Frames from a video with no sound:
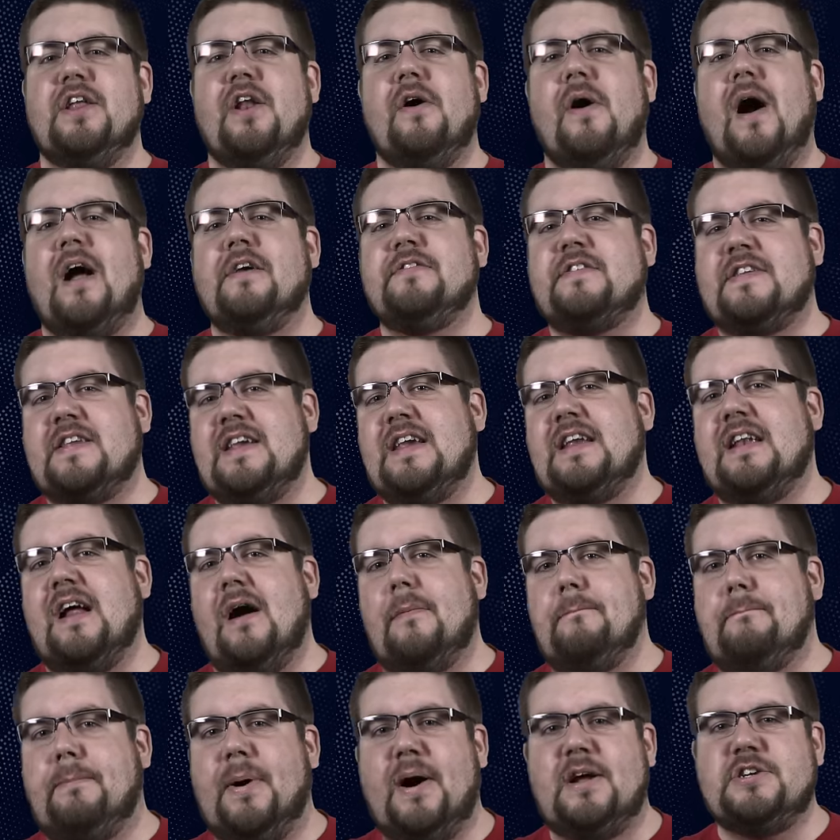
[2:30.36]
You know, I've seen
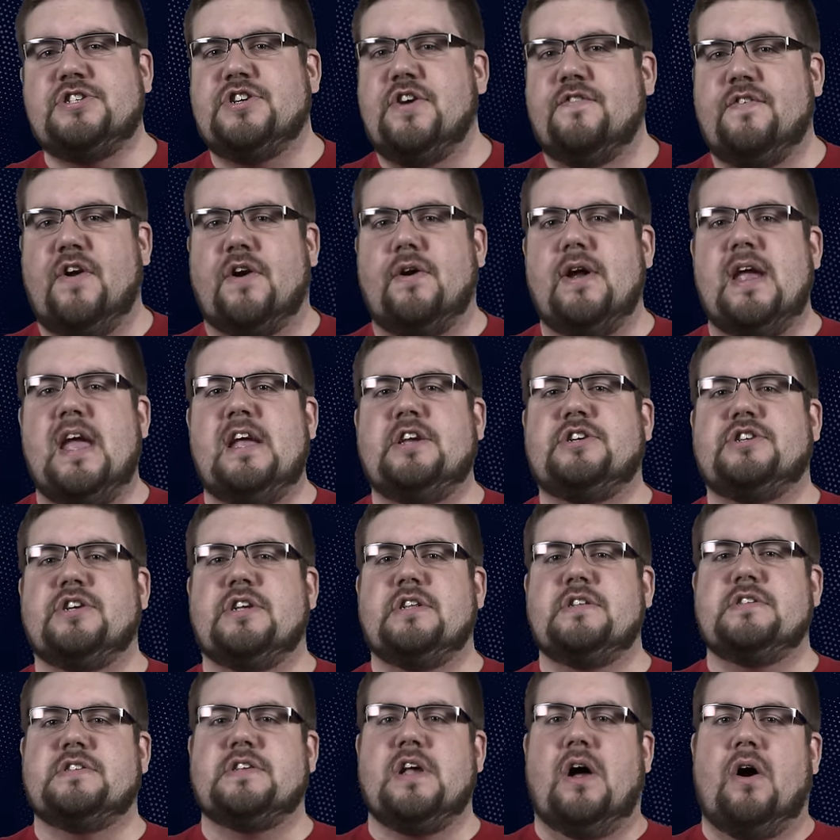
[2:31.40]
a bunch of
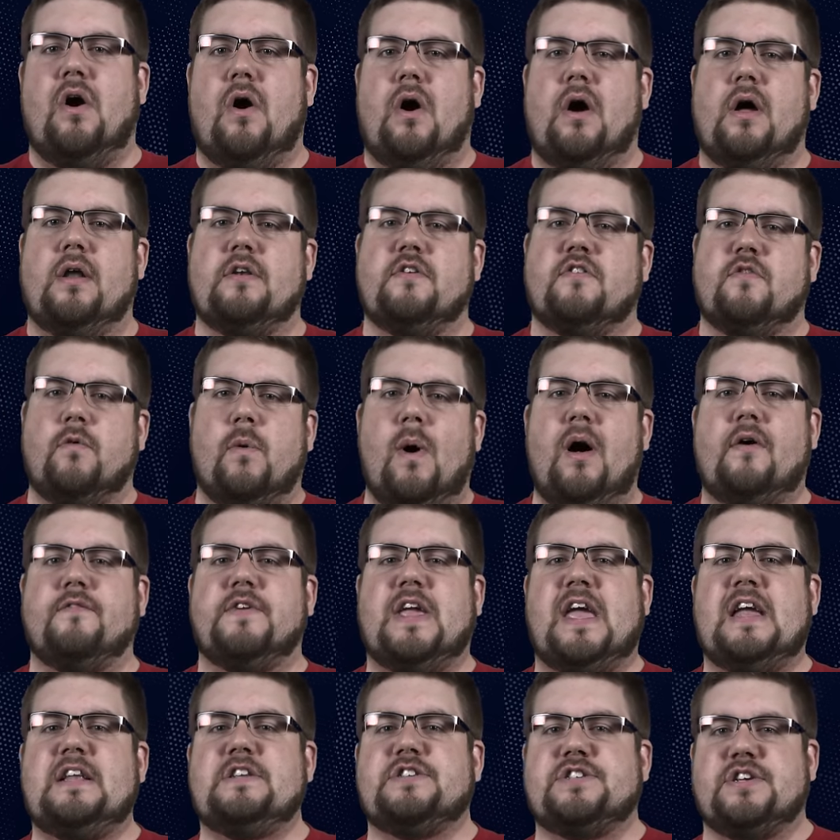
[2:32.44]
variations on
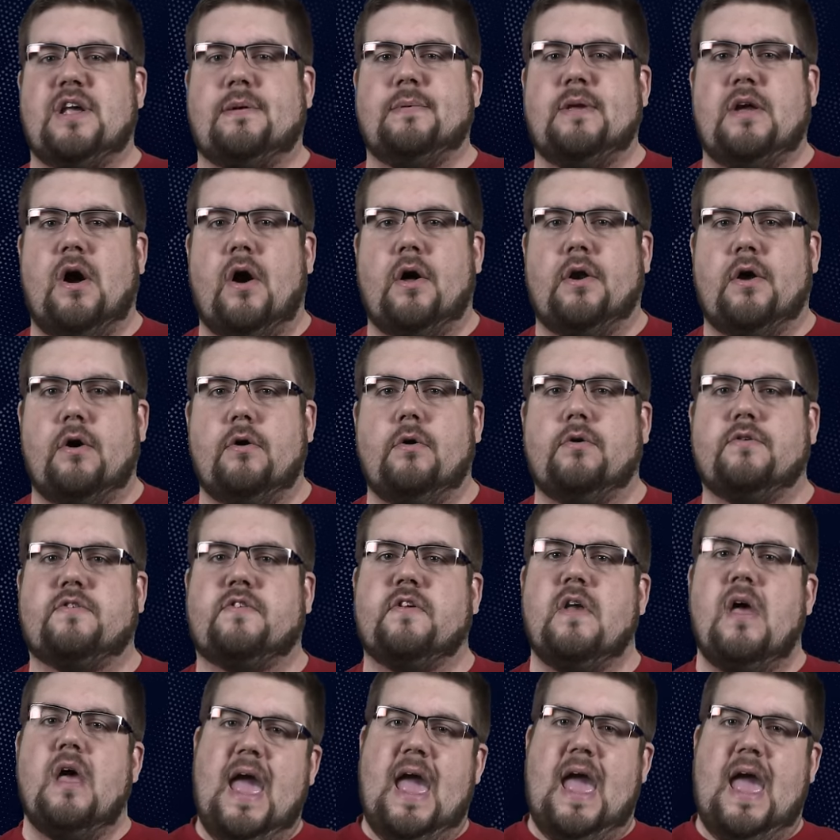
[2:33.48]
12-gauge semi-autos,